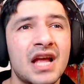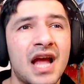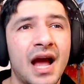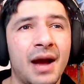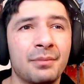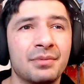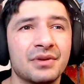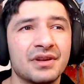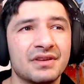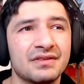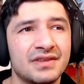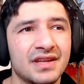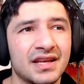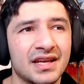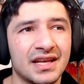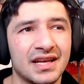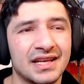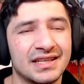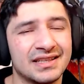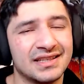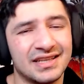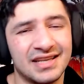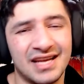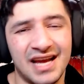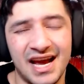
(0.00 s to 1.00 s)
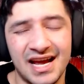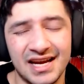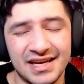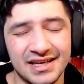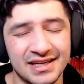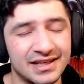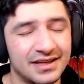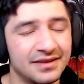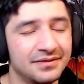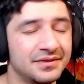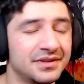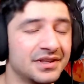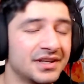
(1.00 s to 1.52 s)
I believe they're like the
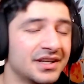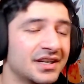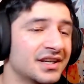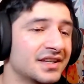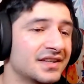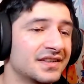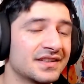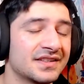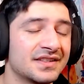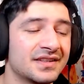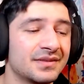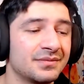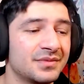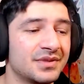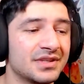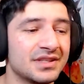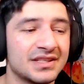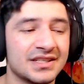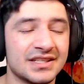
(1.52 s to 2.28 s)
guardian of the earth or something.